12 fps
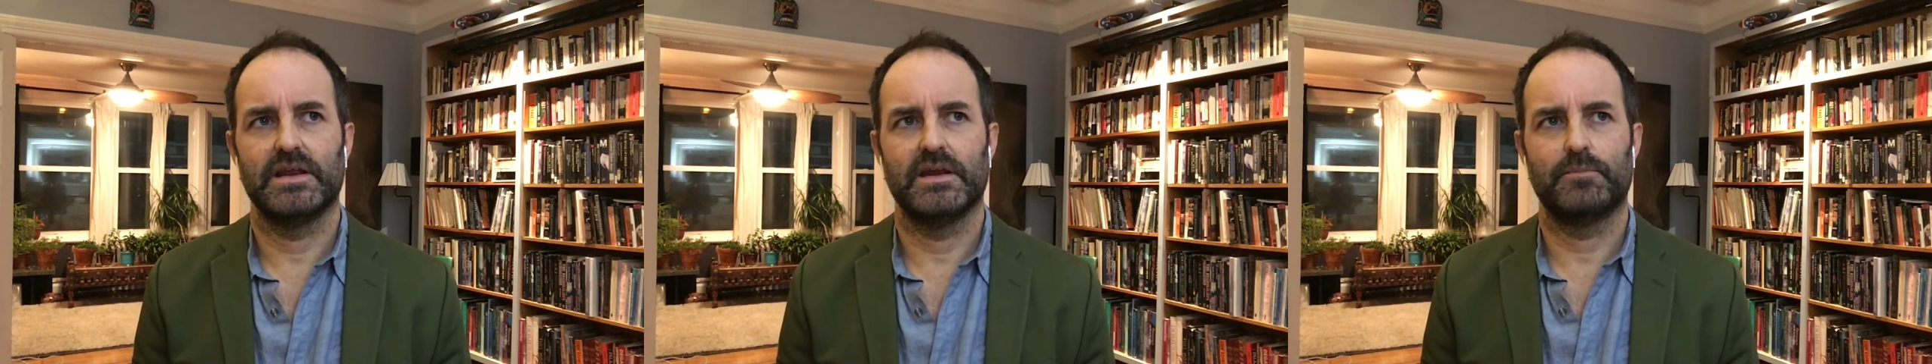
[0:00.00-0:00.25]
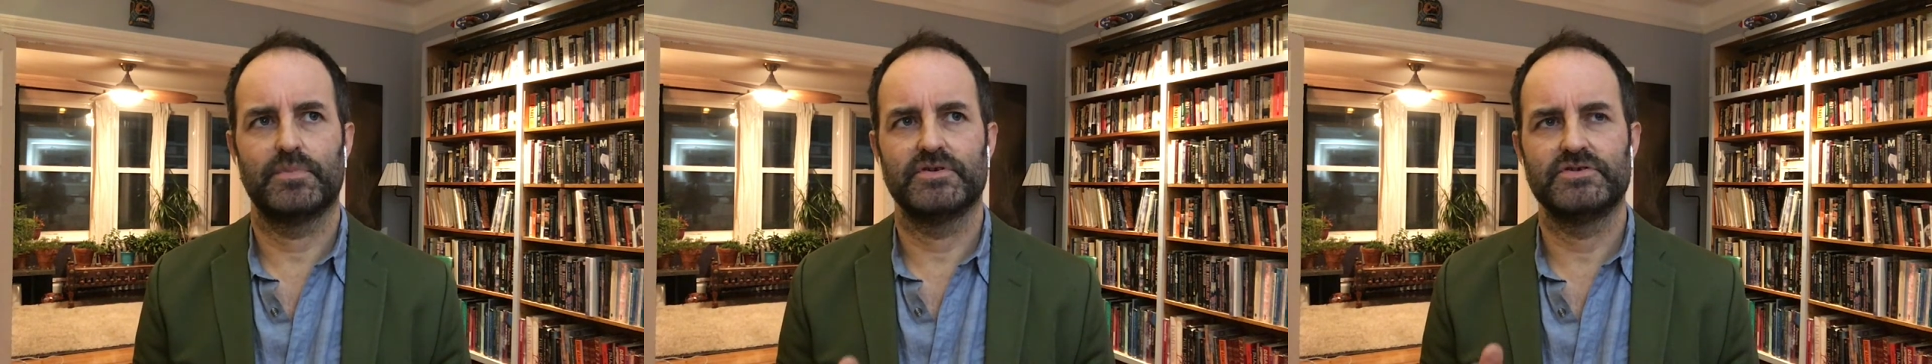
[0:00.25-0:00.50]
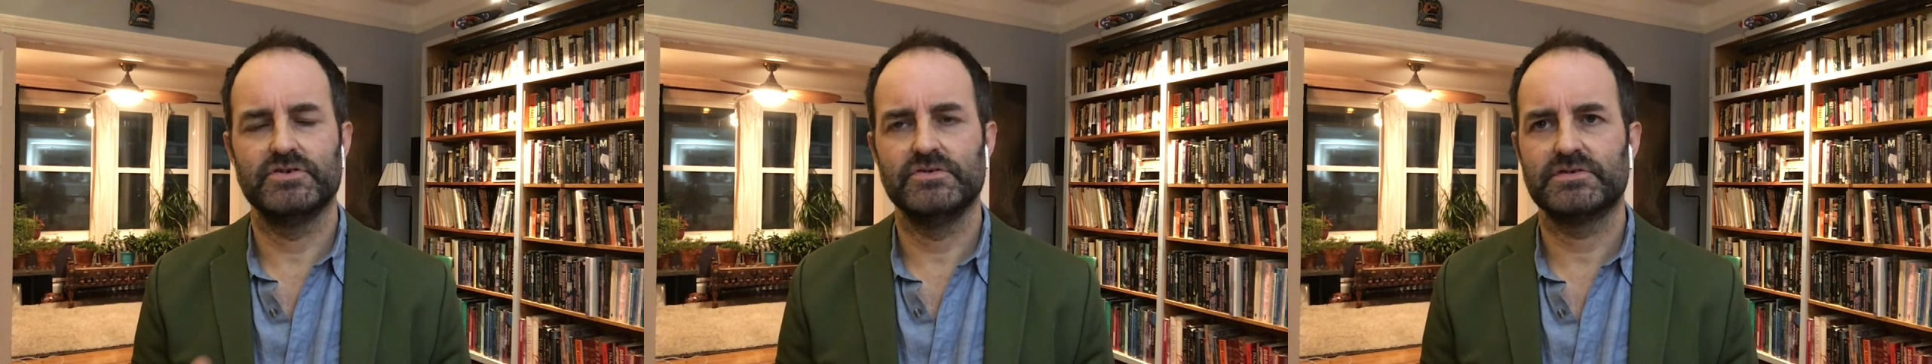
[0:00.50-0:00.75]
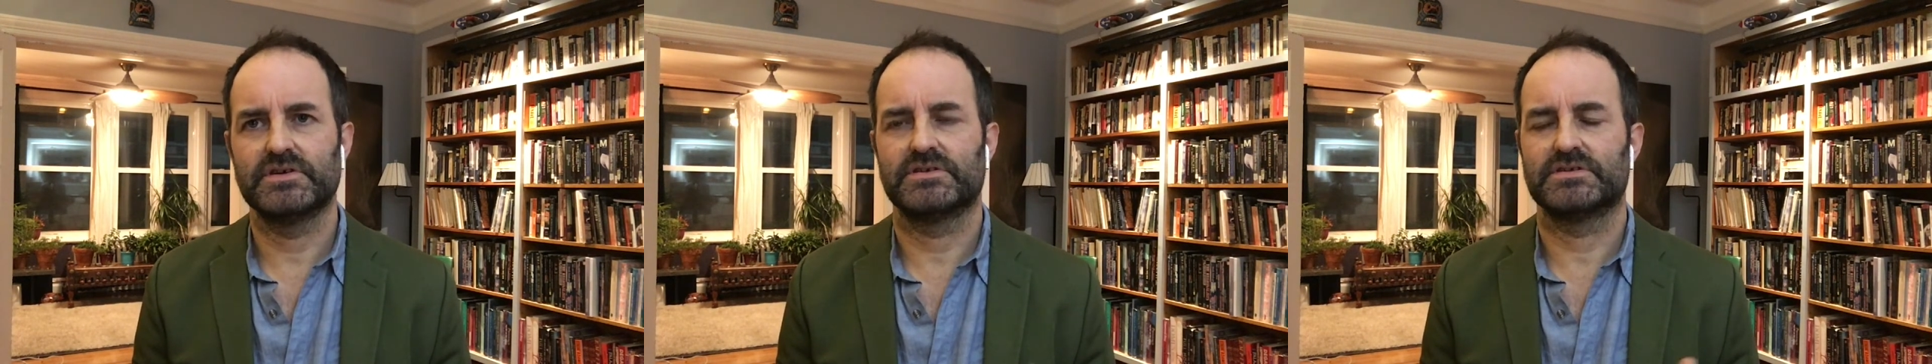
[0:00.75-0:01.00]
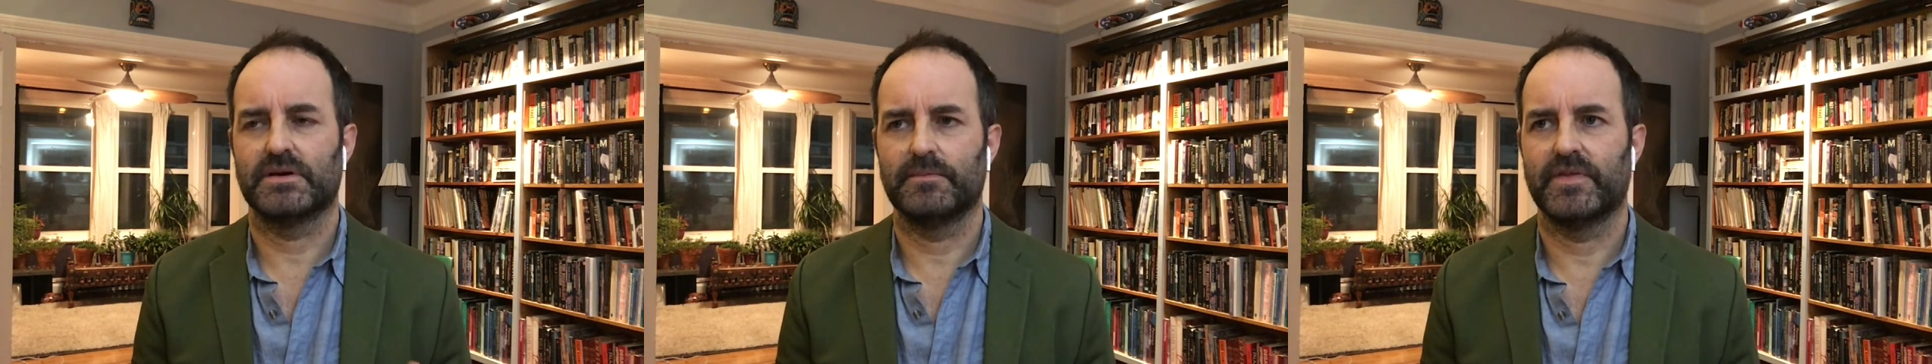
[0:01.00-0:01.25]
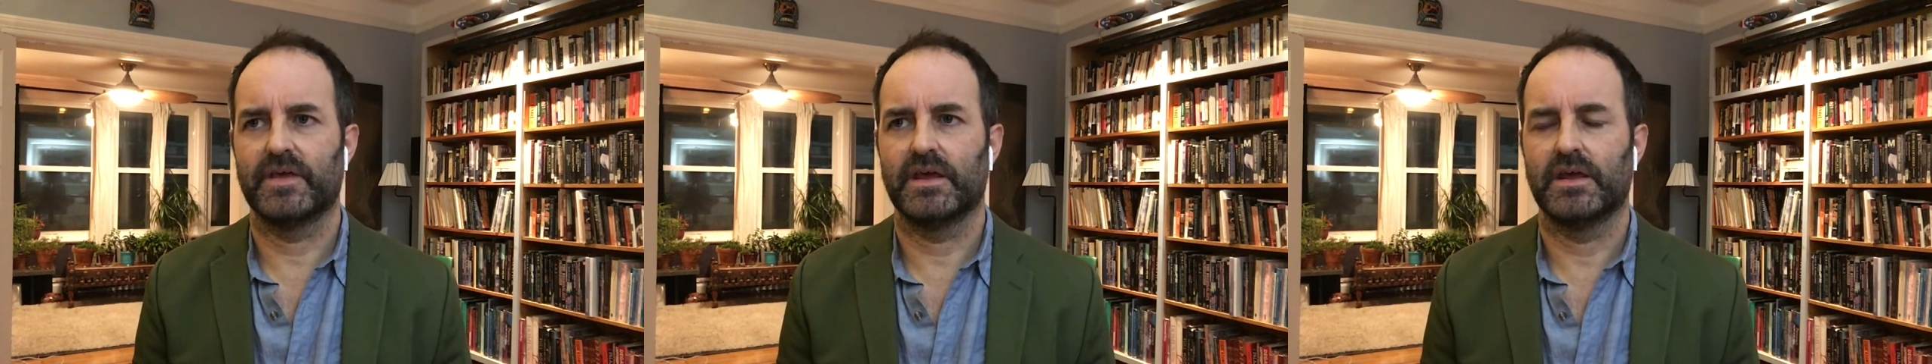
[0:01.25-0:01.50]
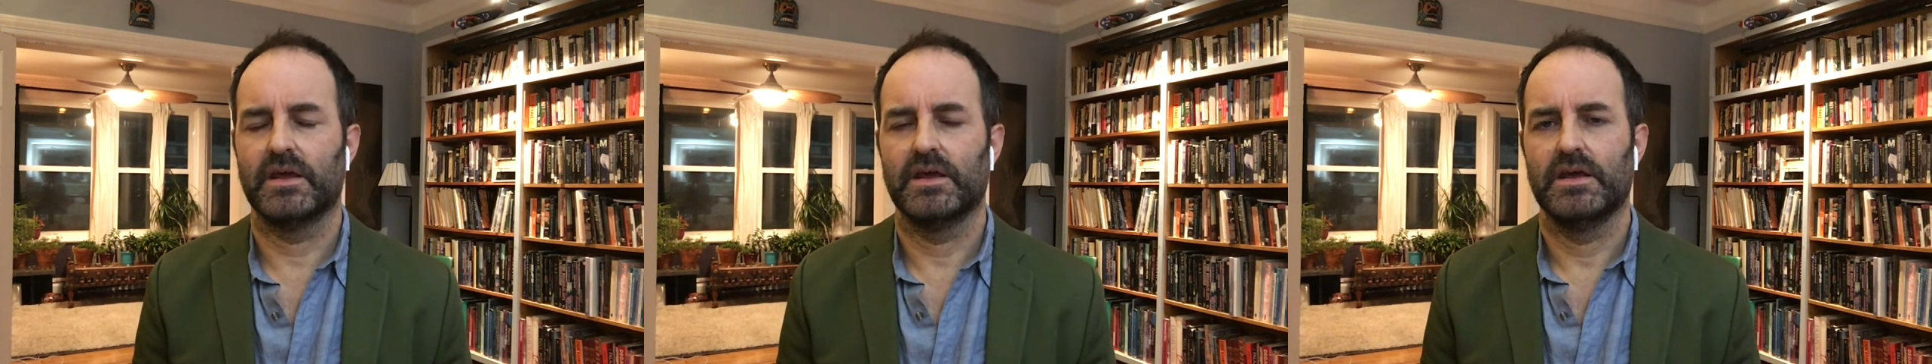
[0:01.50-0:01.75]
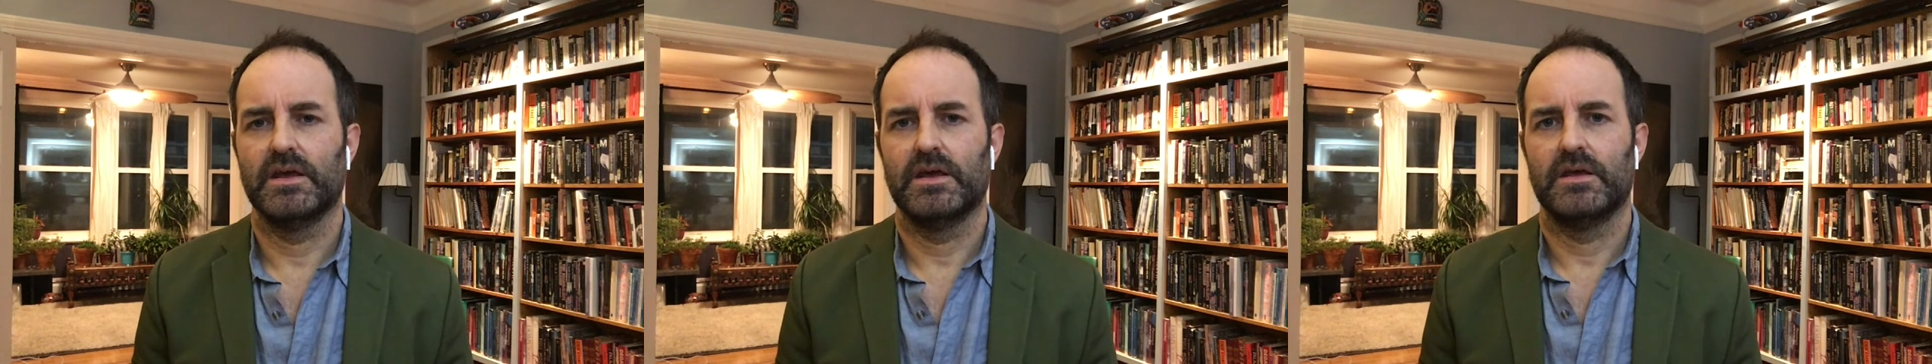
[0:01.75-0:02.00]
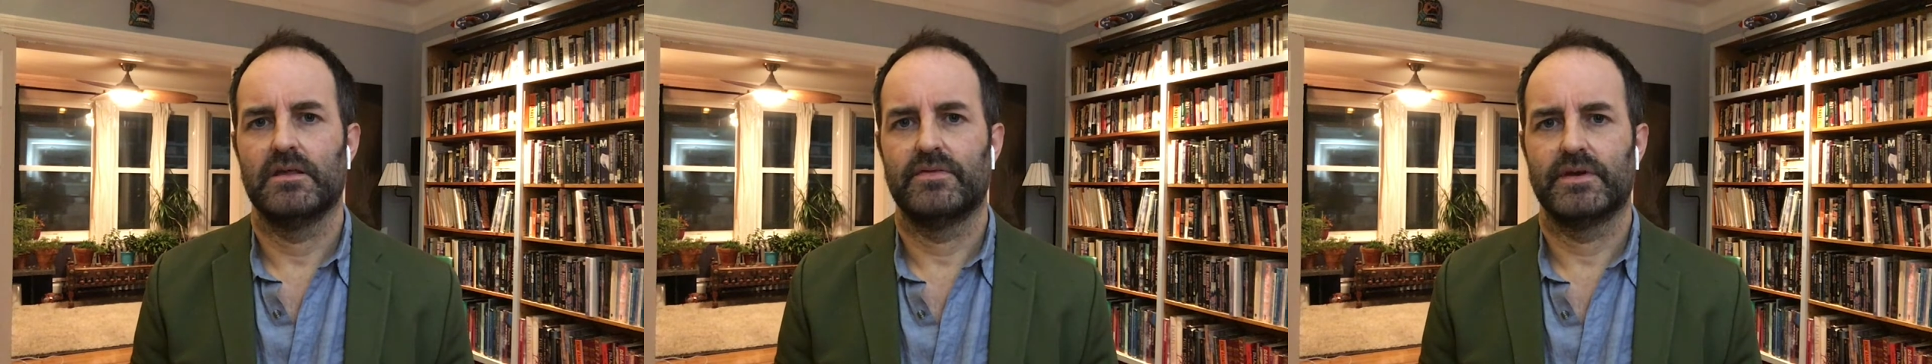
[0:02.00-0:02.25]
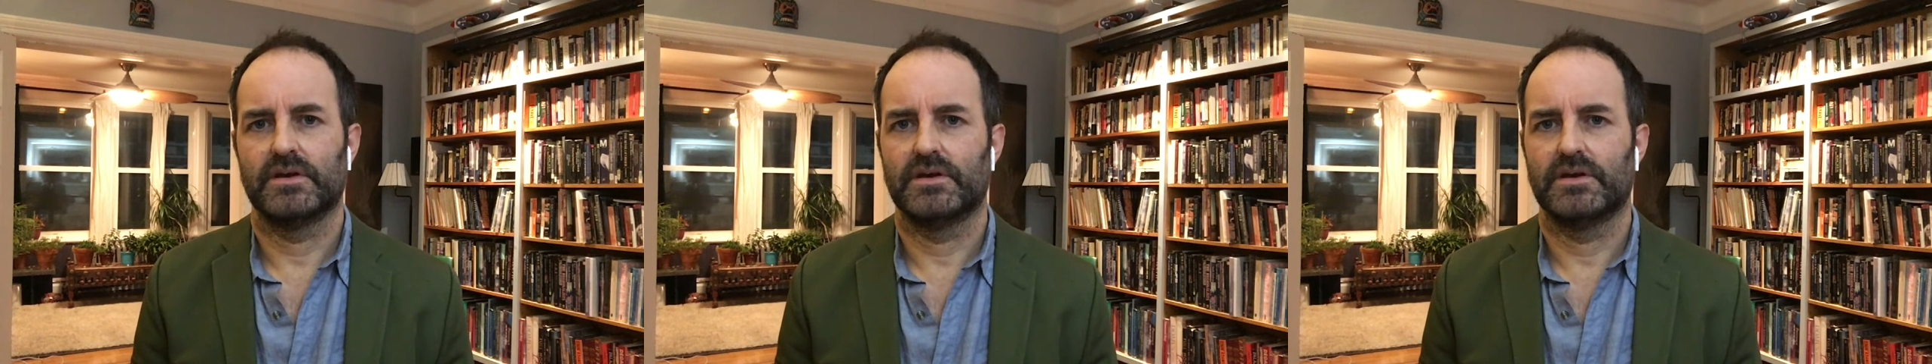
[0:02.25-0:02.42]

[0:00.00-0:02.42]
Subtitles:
producing something that